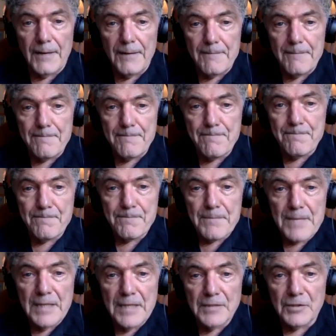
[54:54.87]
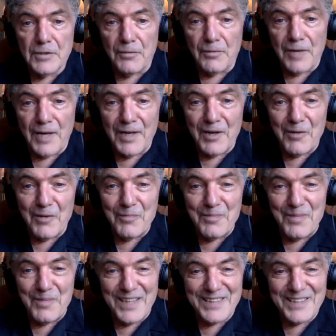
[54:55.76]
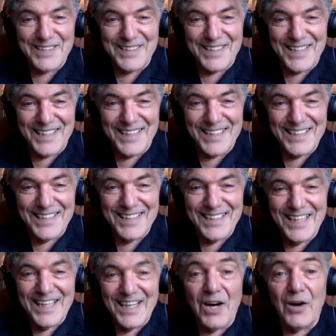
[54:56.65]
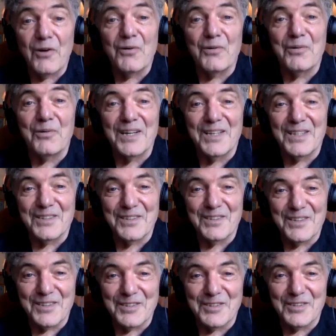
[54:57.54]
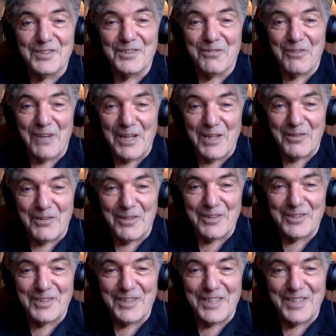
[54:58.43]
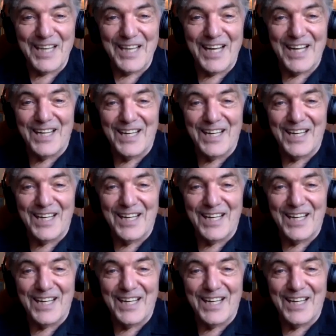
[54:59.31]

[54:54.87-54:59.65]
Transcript: Um, so I hope that, this is a great question.